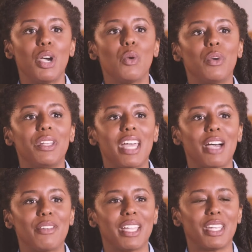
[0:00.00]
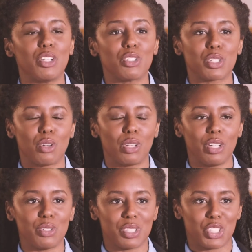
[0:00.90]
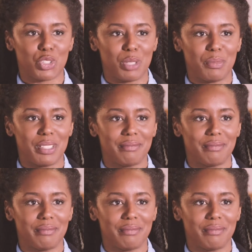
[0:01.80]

when navigating your scoliosis treatment.